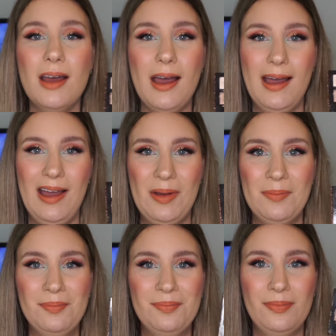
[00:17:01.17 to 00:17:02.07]

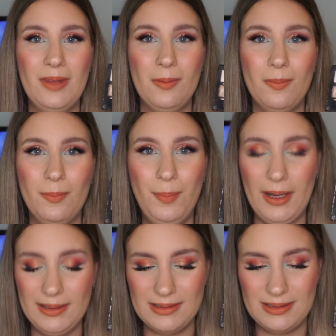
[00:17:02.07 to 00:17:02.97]

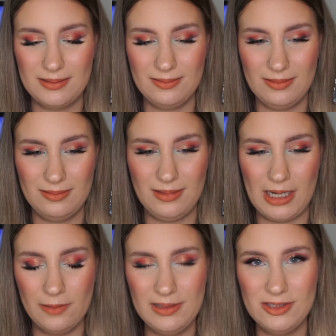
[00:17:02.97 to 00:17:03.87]
But
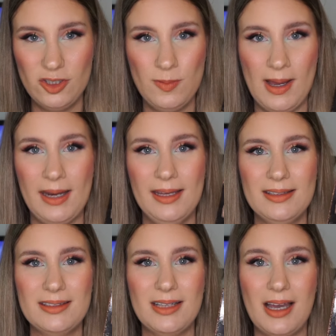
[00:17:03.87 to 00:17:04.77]
out of these two
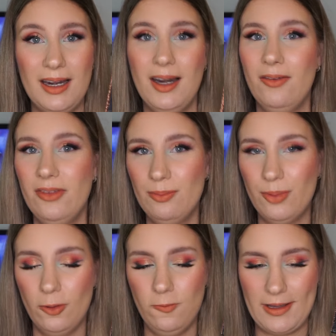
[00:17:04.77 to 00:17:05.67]
palettes, I love them
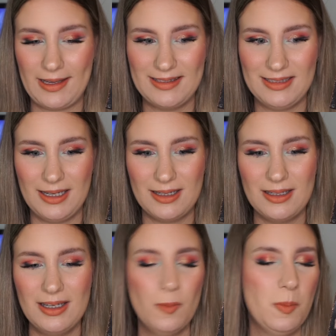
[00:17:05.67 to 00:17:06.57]
both, like I said,
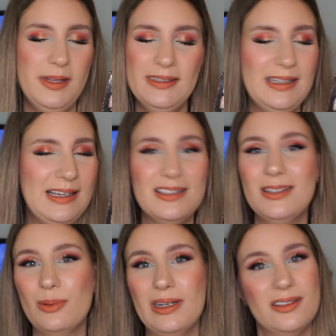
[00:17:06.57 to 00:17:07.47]
but it's an easy
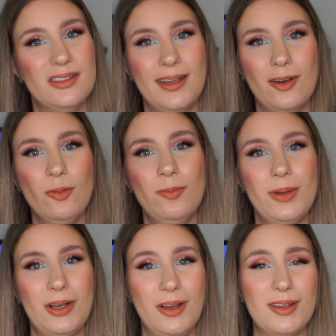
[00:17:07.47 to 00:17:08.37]
winner still
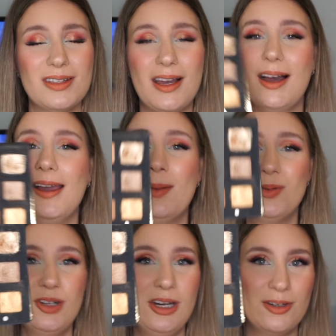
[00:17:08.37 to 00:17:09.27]
because I
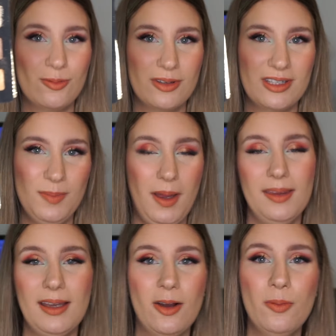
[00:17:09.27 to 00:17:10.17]
absolutely adore this palette.
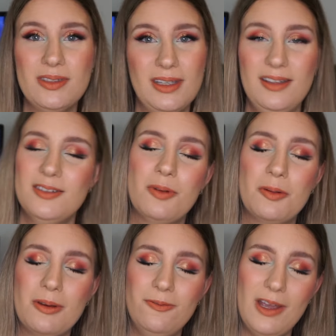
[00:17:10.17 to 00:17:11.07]
I always say this is one of
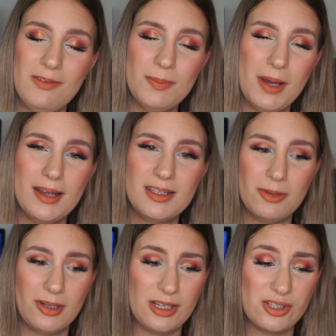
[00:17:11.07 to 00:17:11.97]
my favorite palettes in my
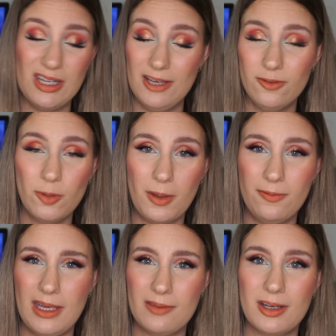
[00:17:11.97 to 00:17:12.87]
collection, if not my
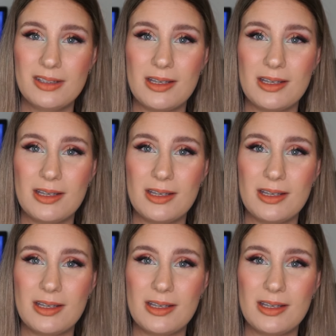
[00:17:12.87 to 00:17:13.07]
favorite.